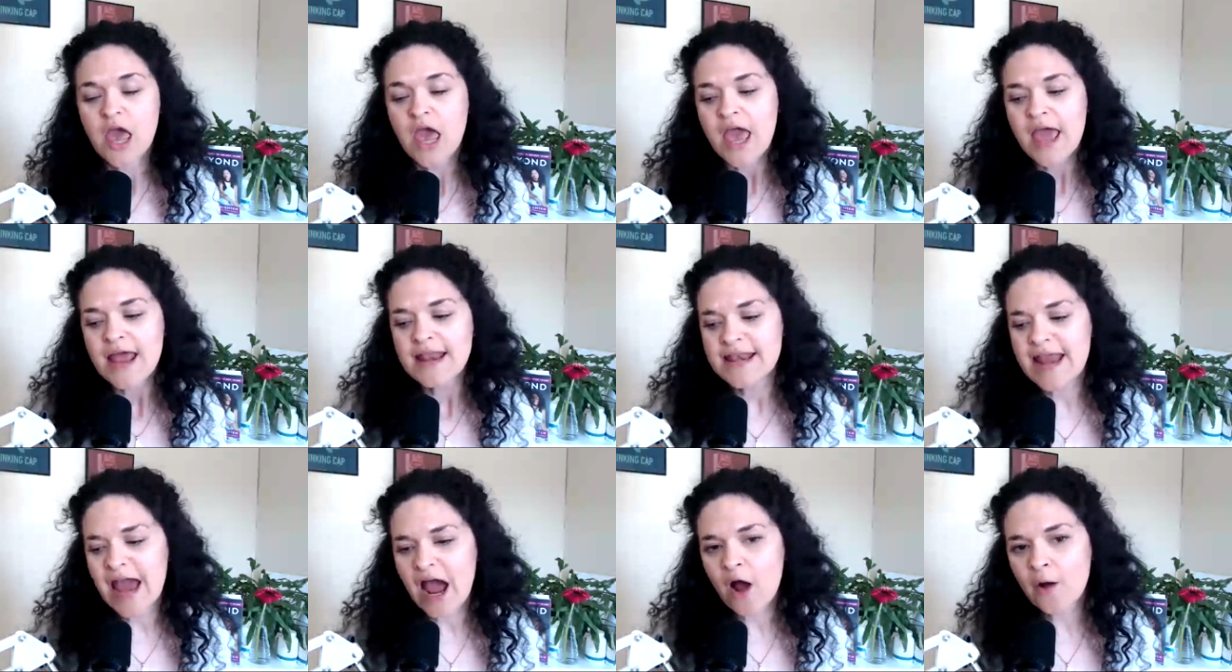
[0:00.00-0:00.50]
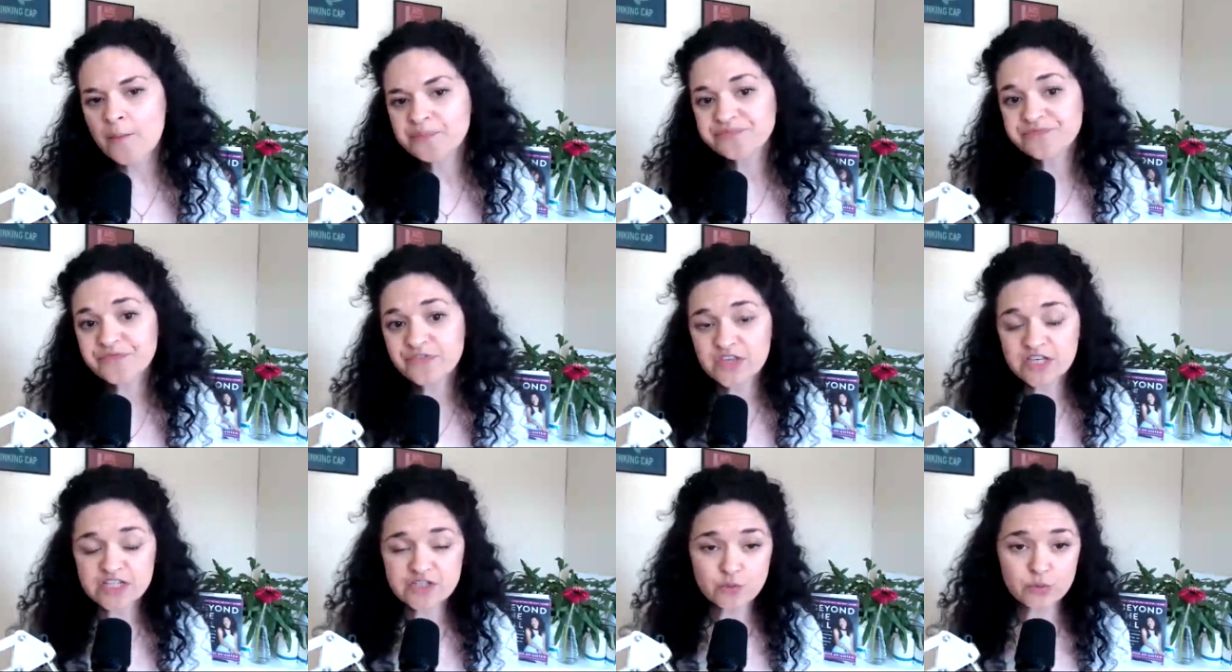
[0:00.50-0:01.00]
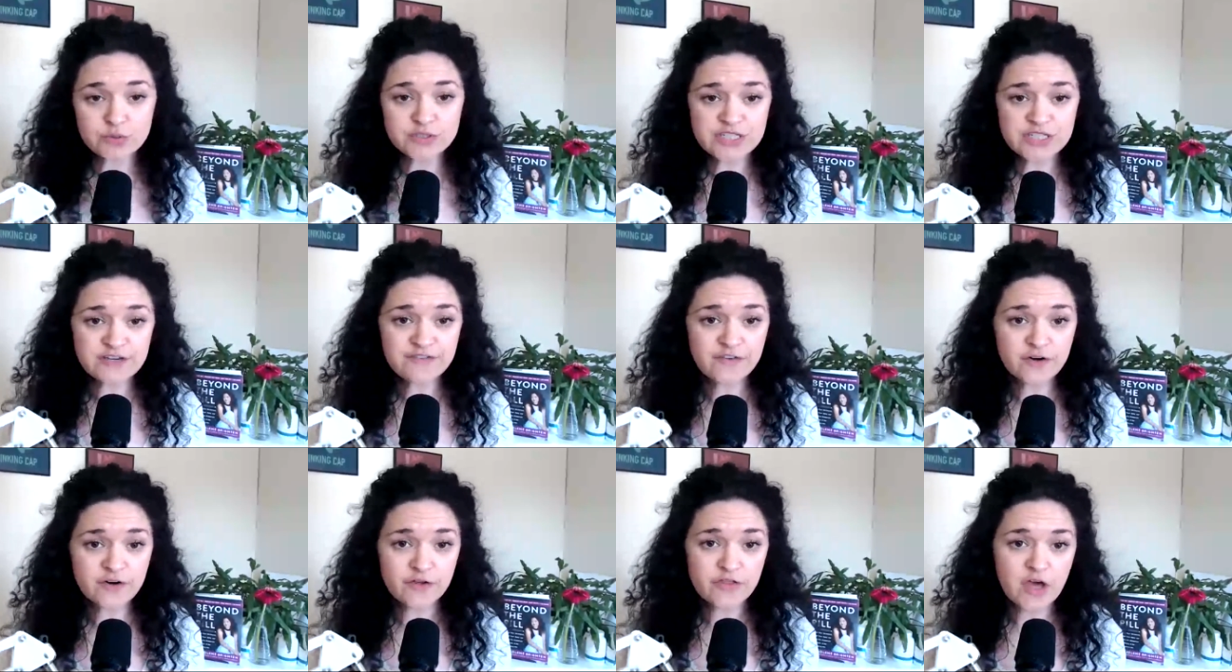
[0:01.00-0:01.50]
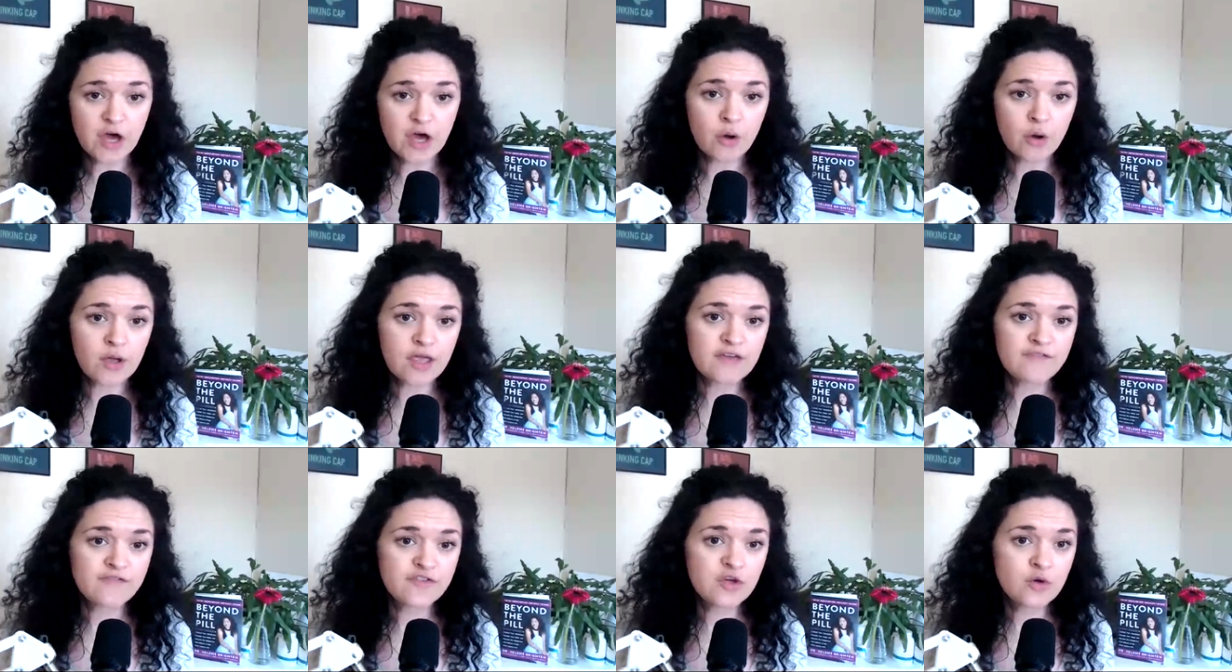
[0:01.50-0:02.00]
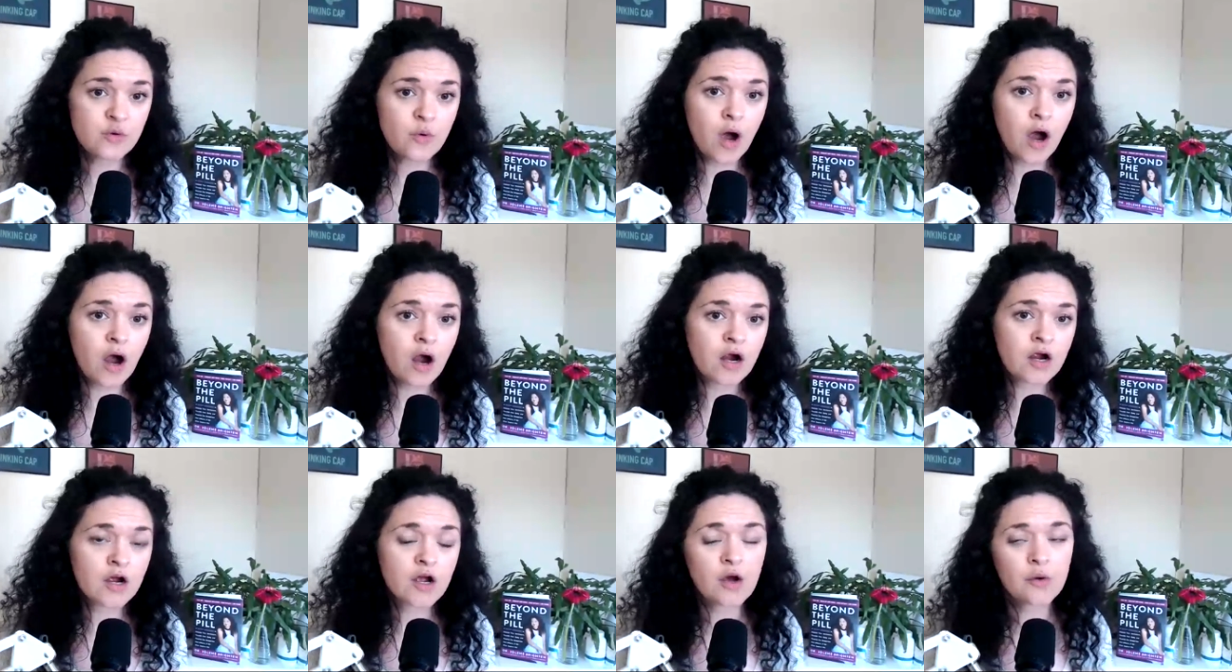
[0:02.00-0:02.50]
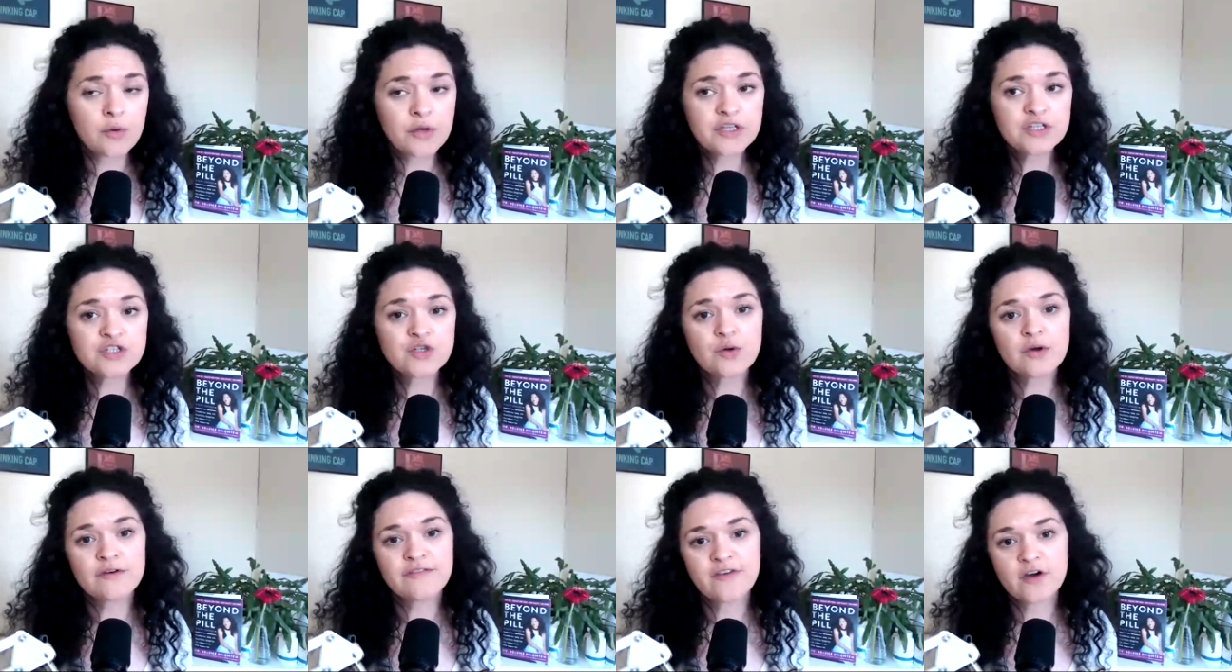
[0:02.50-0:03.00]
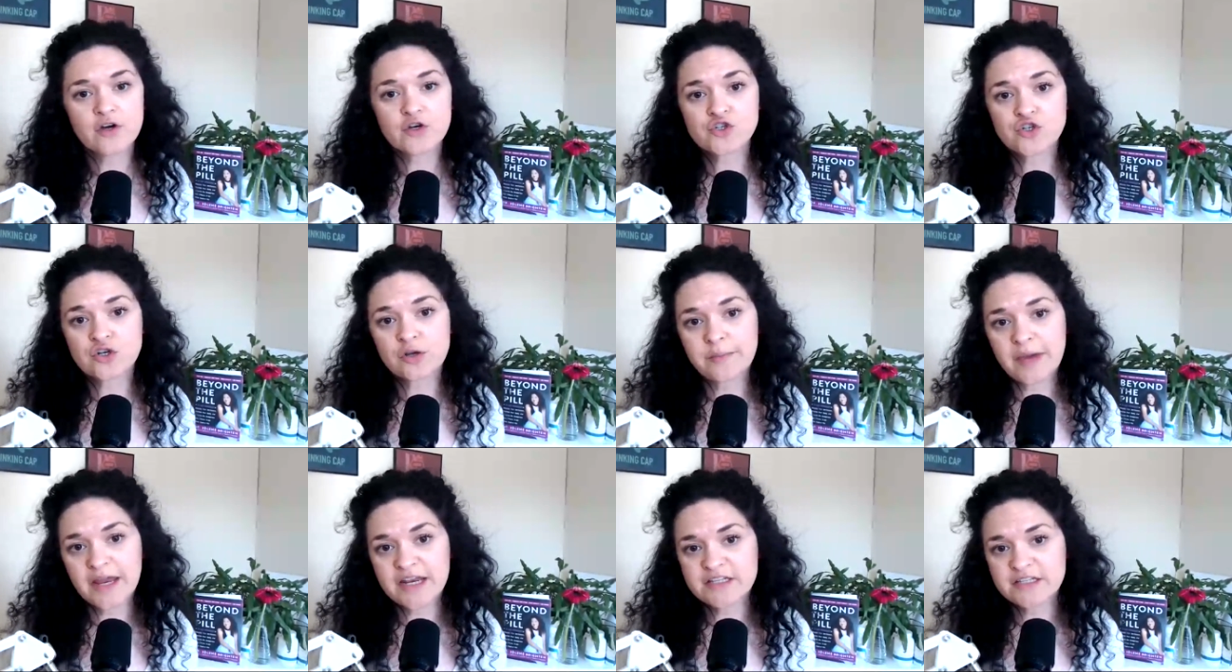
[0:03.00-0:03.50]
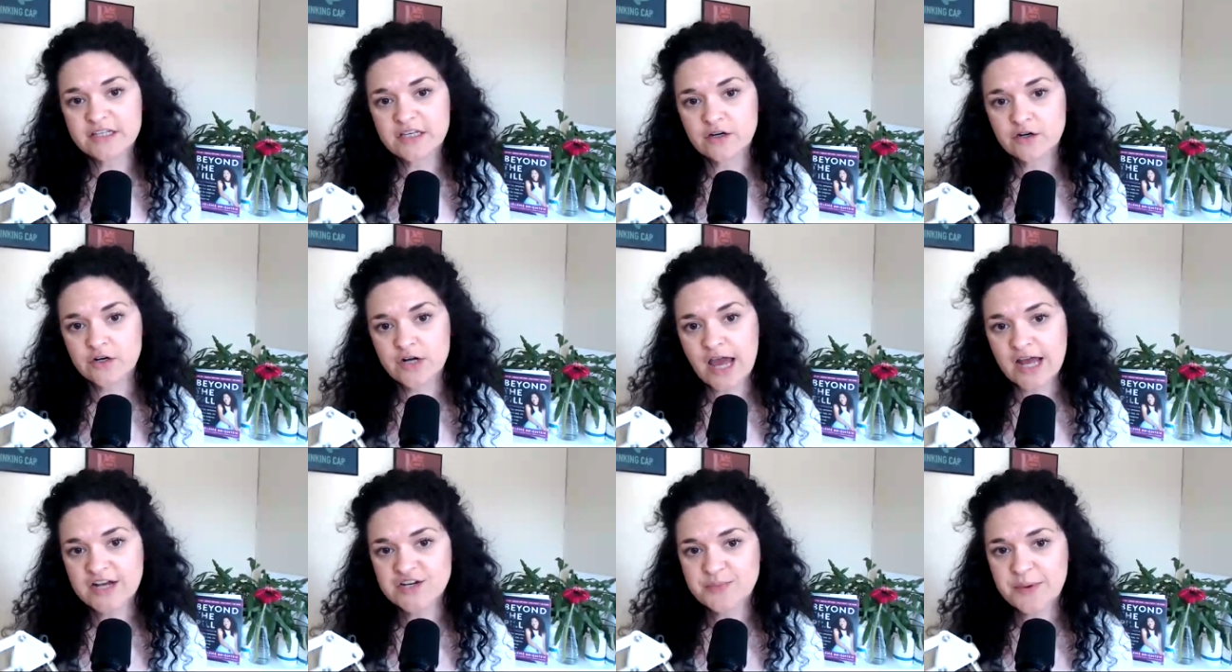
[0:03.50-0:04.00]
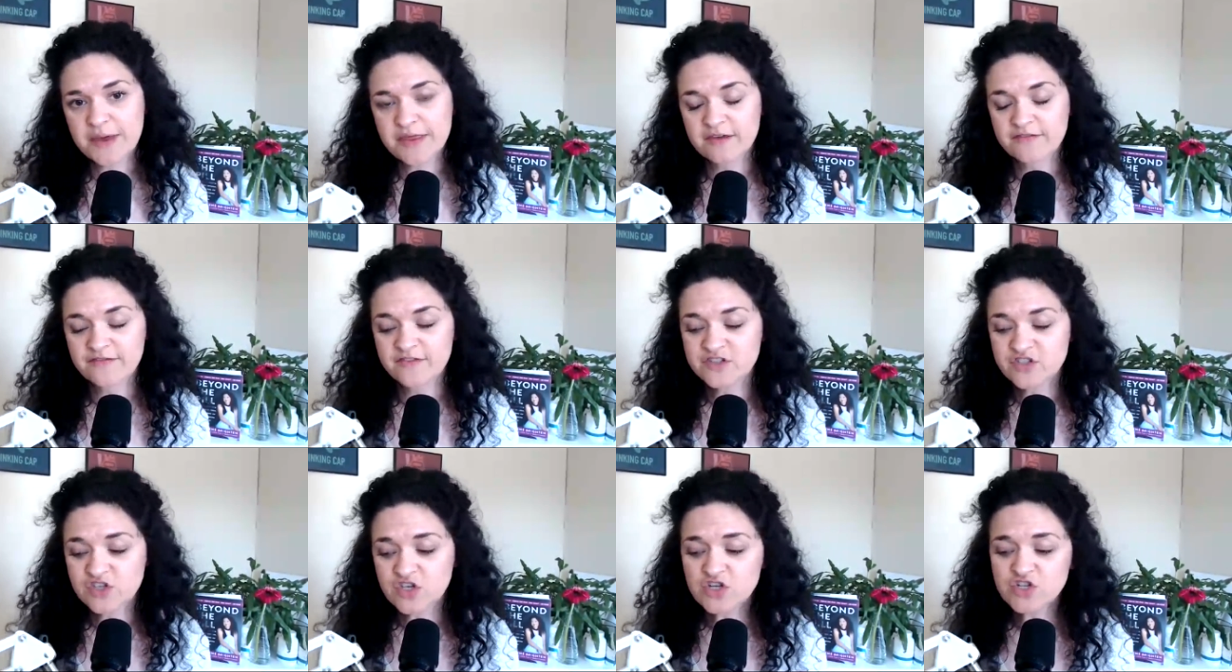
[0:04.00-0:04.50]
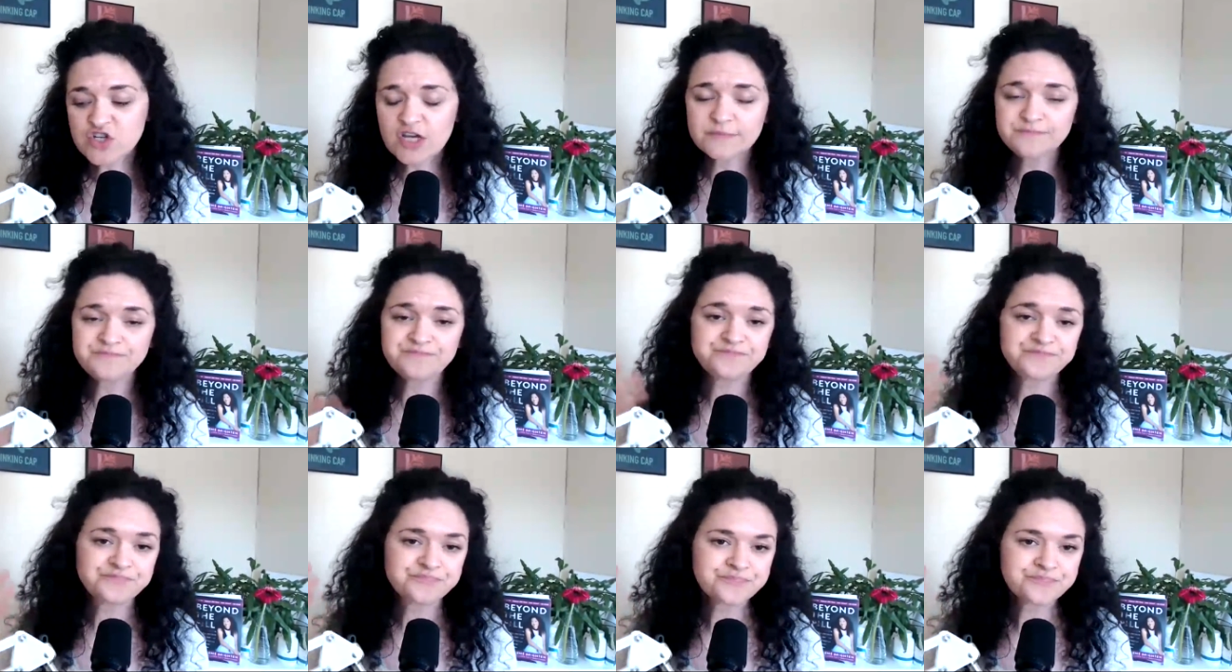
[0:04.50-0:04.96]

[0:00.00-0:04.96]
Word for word: Now, this will differ, though, if you are going to a functional medicine or naturopathic physician